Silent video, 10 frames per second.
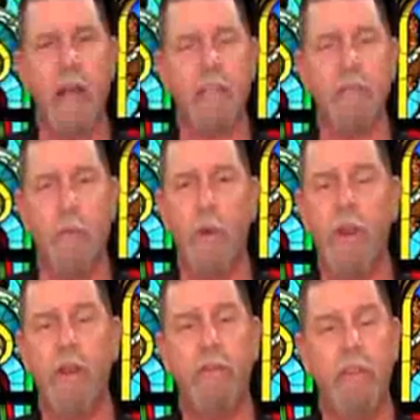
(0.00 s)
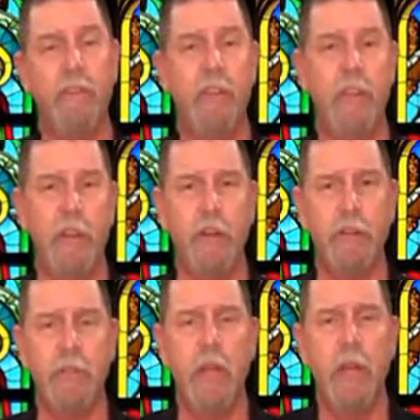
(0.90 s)
the last 40 to 50
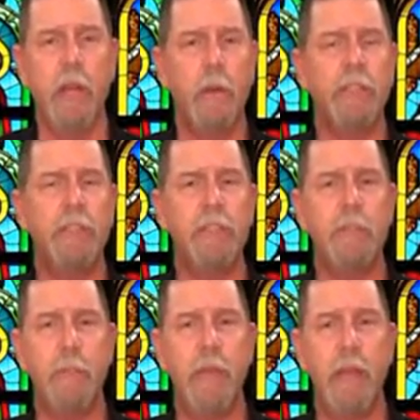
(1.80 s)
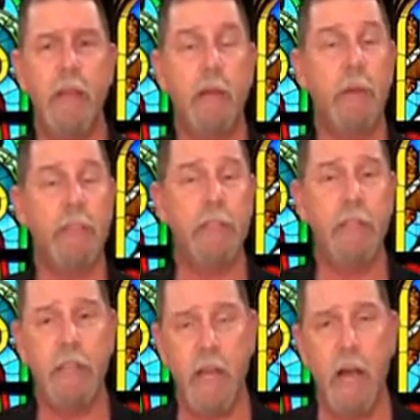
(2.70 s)
years, Christians have been
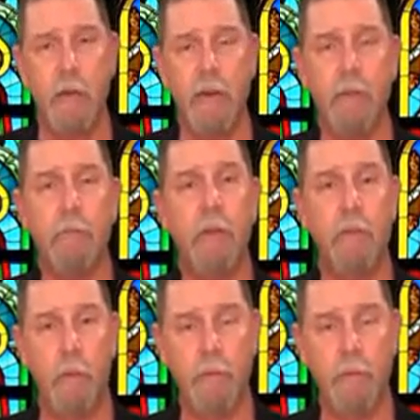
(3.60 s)
increasingly tolerant of